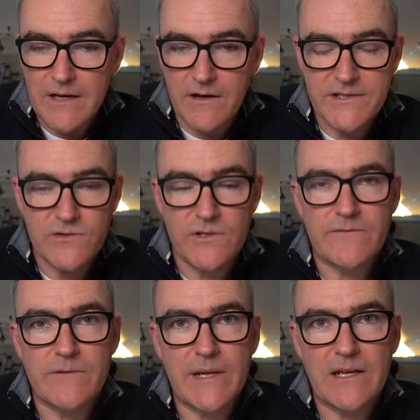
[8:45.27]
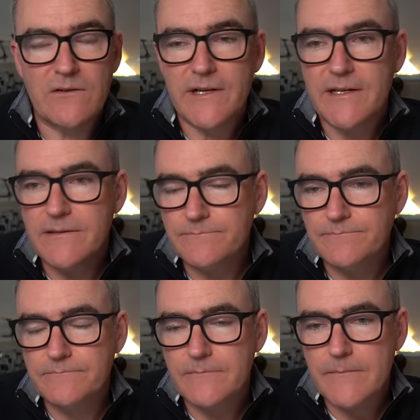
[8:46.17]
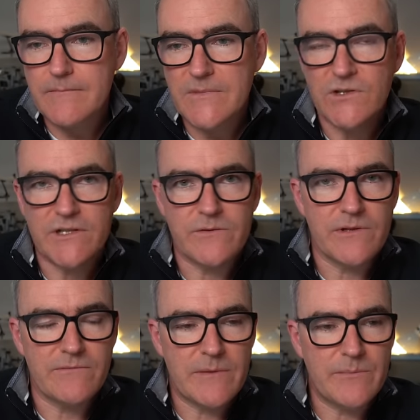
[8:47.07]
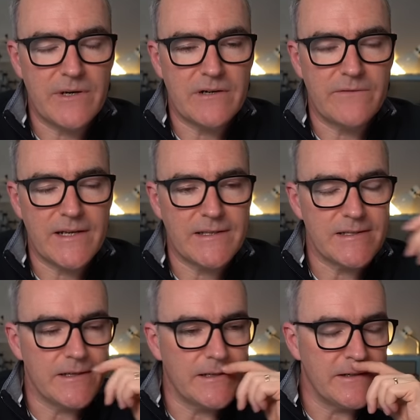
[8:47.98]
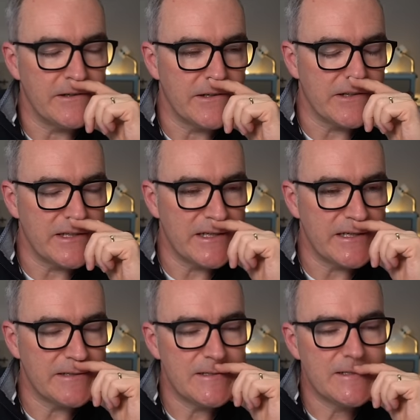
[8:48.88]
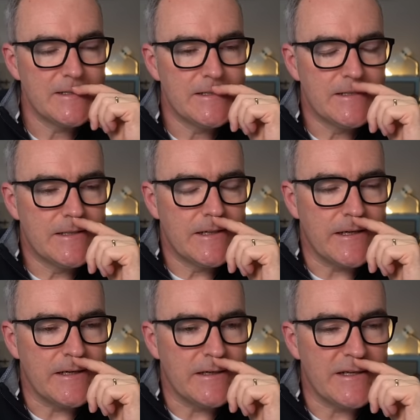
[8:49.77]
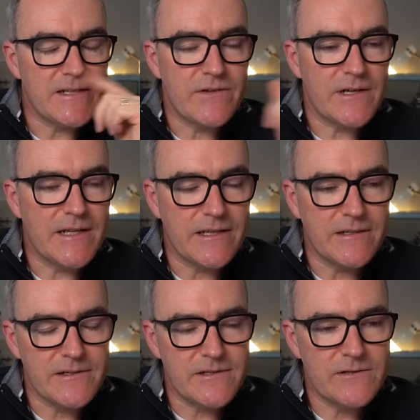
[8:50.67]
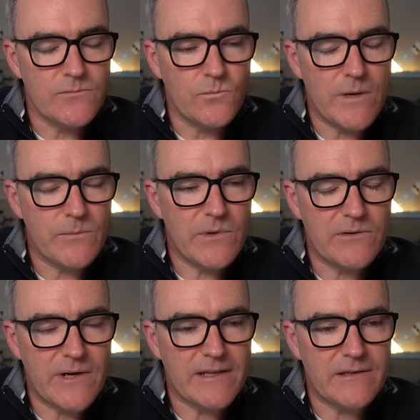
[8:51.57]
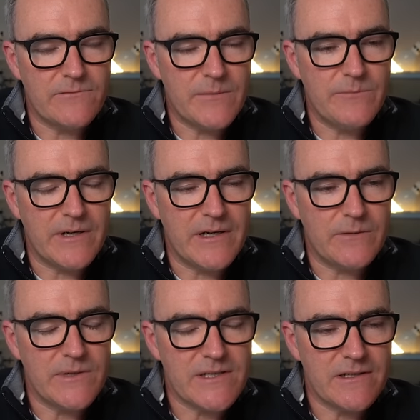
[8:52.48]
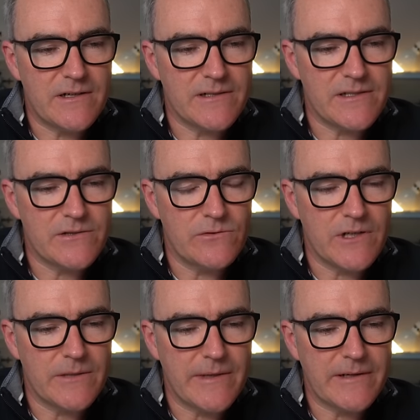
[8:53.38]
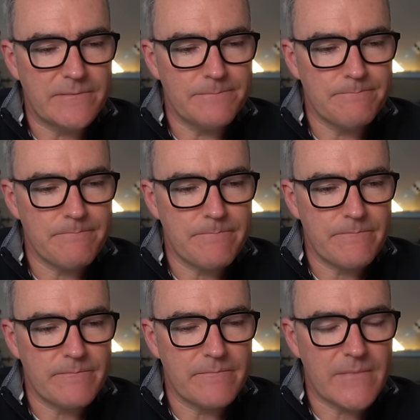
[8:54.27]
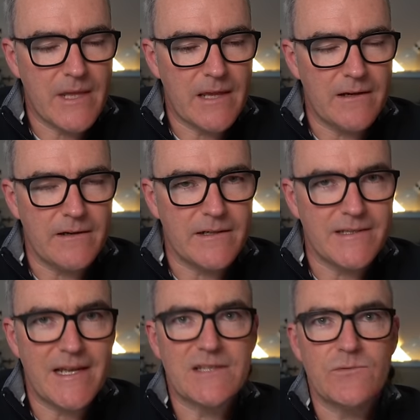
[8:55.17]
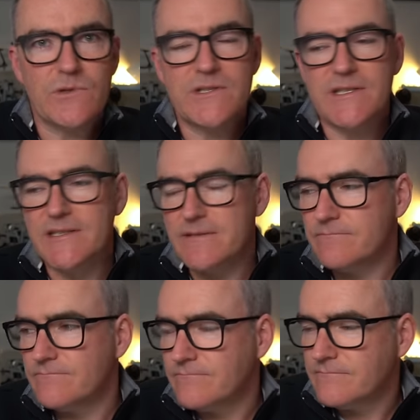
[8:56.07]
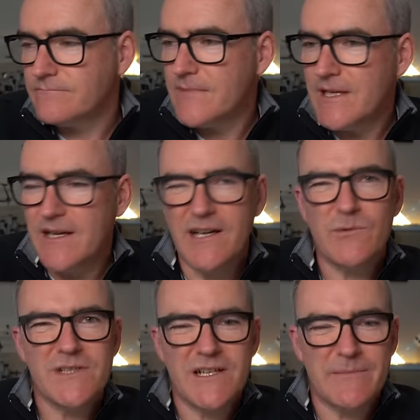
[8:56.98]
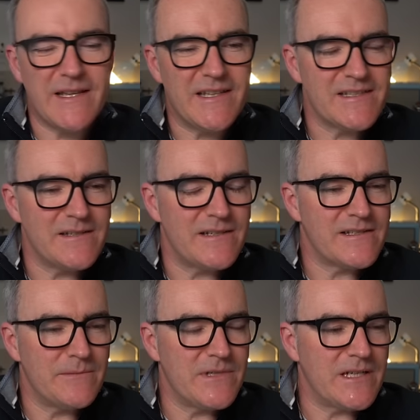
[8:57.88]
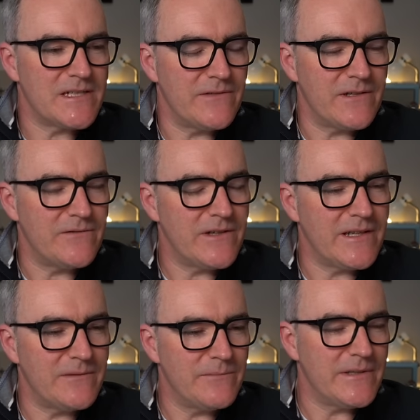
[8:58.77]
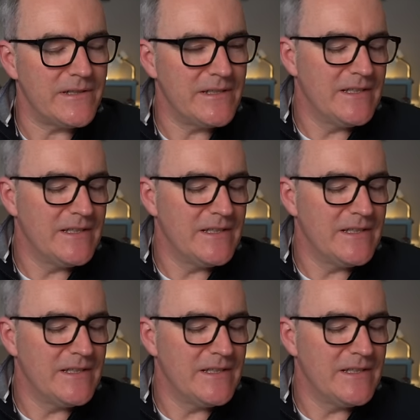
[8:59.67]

I enjoyed it for a bit longer. Took it to another Red Bar event early in the year. And it's funny because when we were at the Red Bar, we started talking about dad's watches. And I was going to make this a subject of another video, but